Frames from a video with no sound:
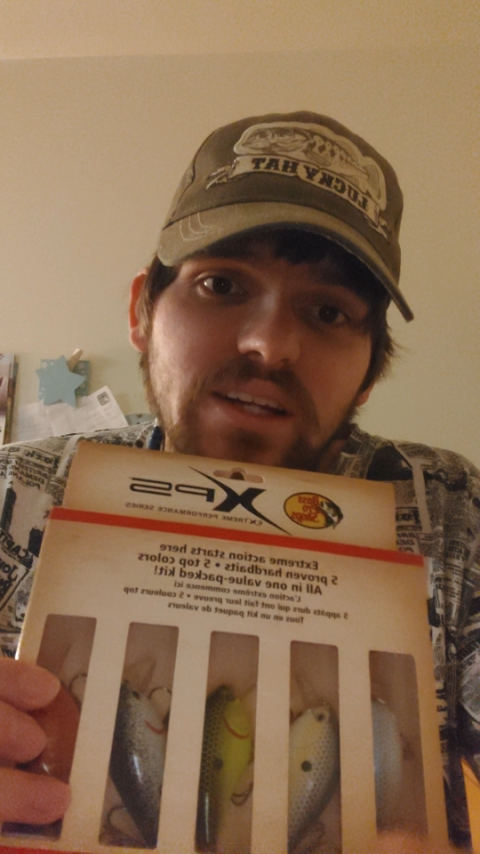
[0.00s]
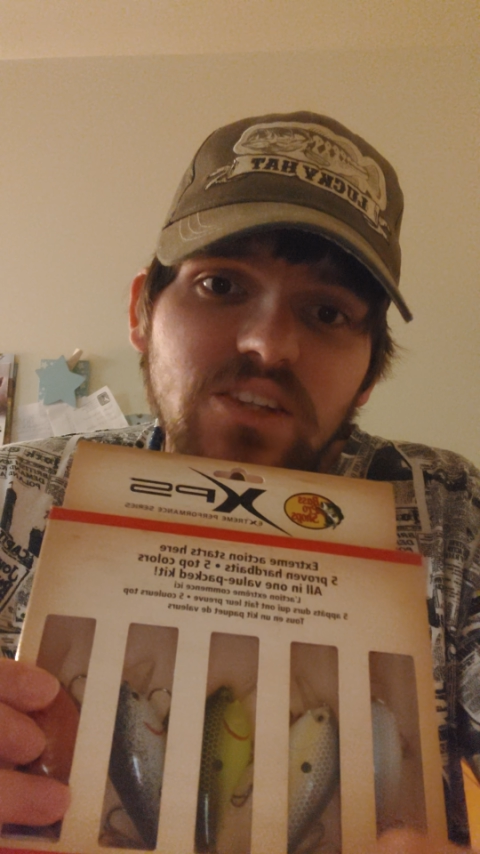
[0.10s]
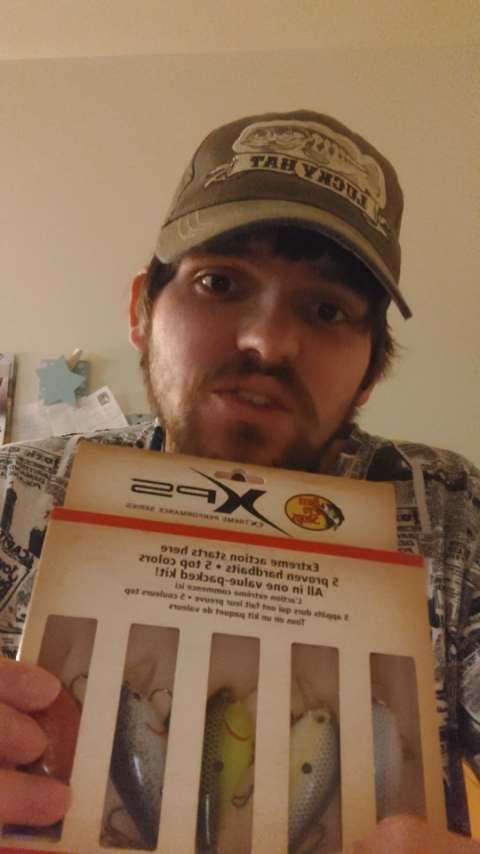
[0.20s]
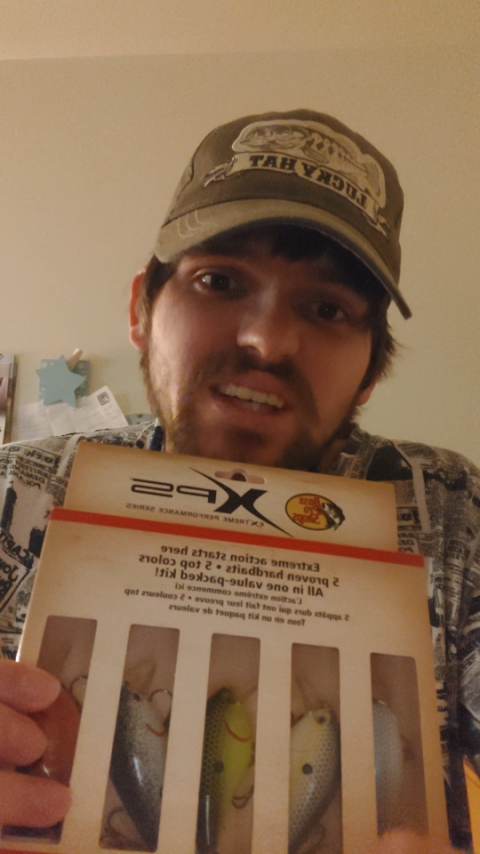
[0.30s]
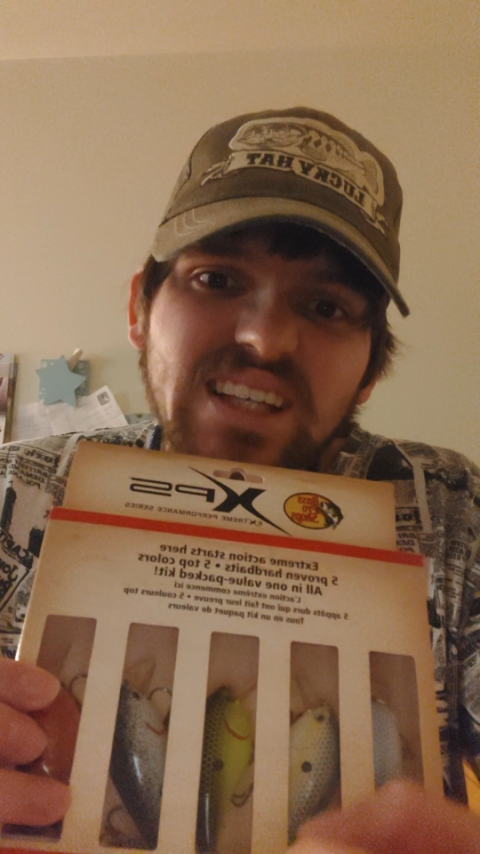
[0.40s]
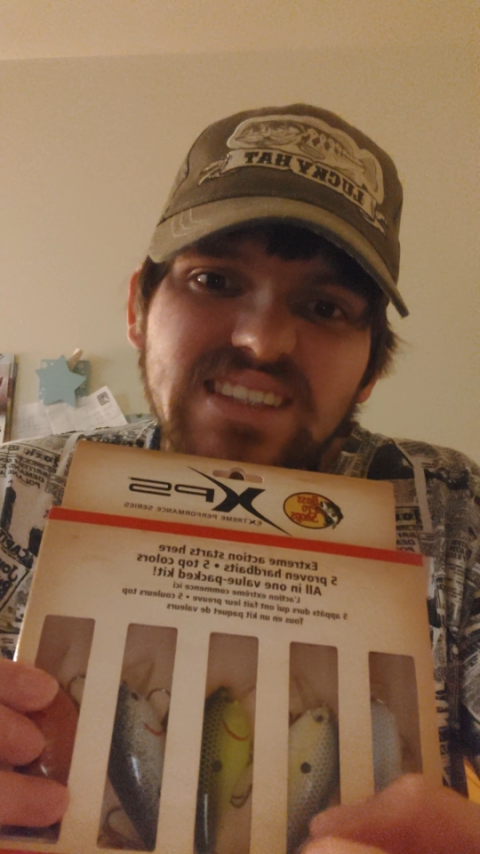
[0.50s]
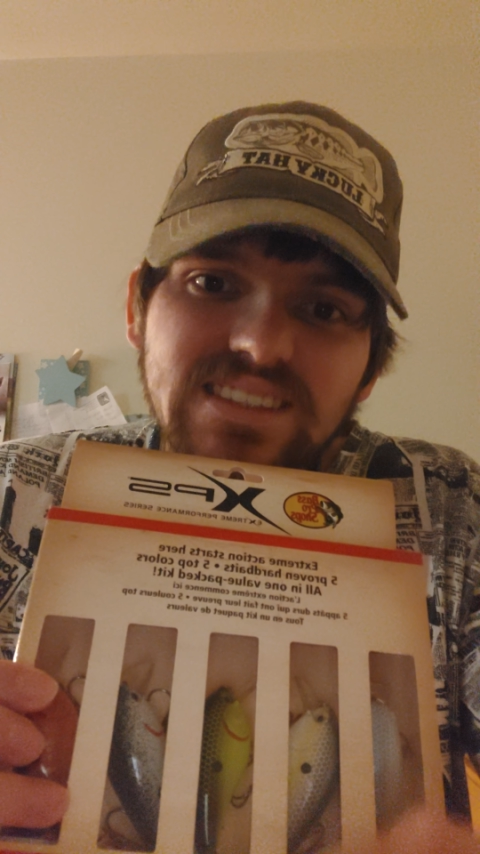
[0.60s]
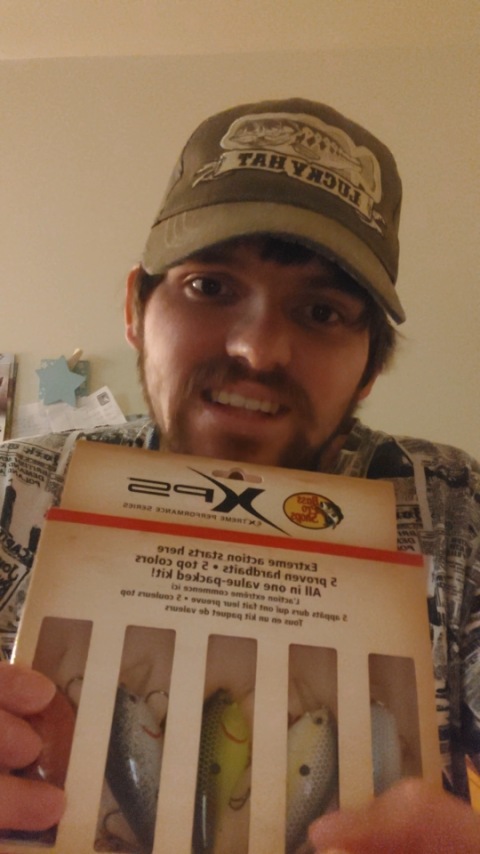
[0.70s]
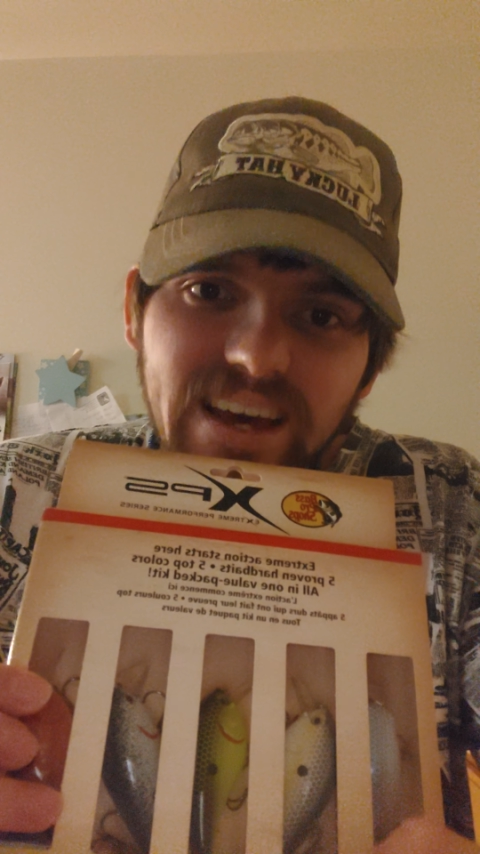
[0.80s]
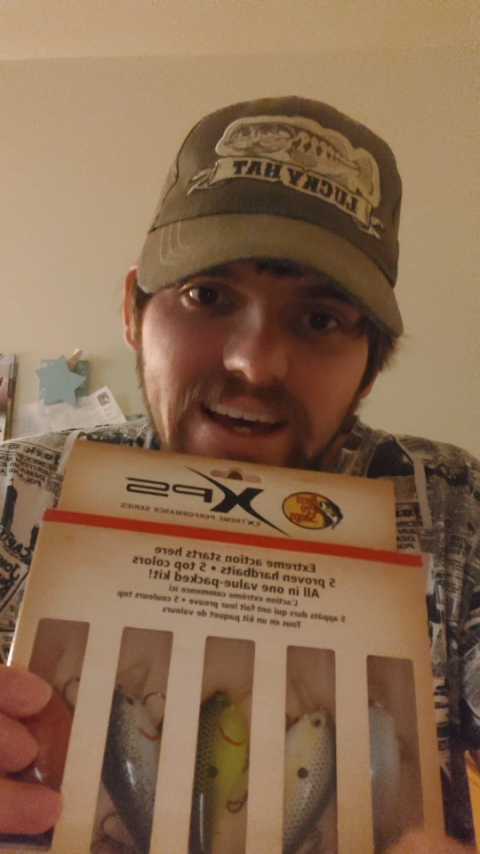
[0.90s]
not to get
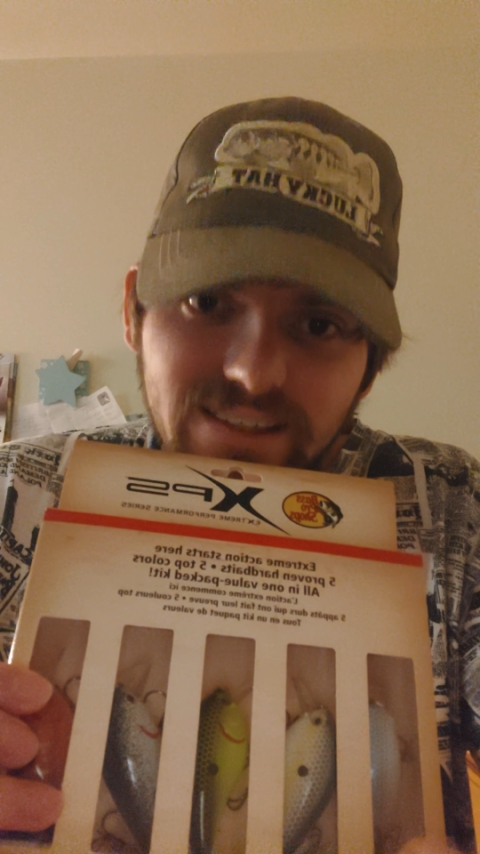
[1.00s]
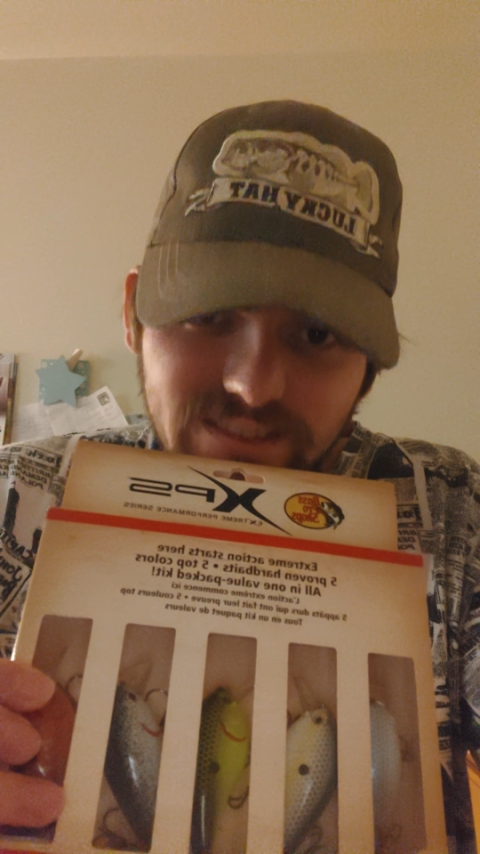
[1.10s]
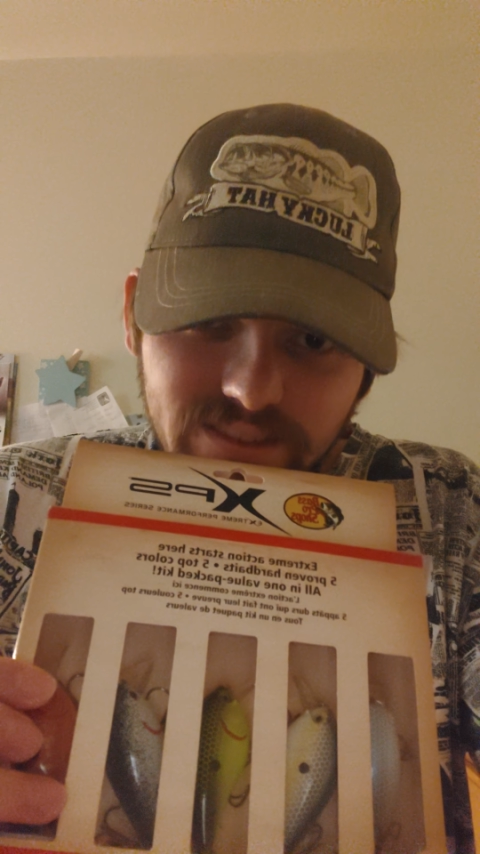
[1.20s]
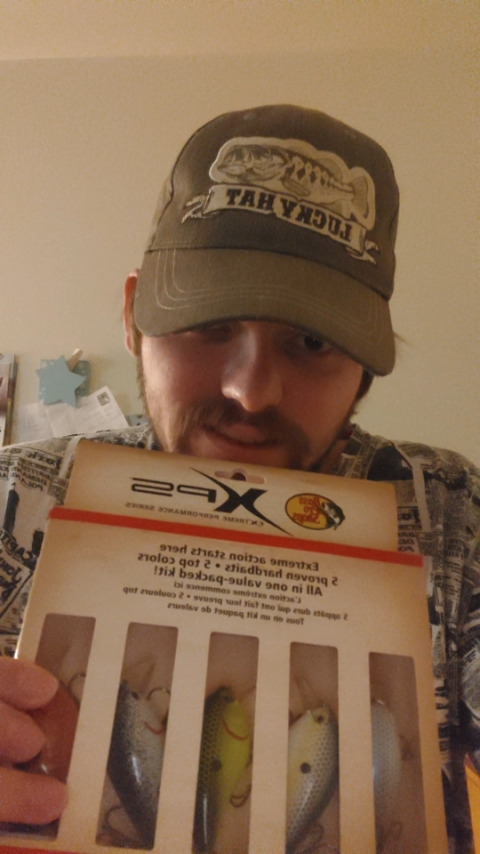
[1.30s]
snagged,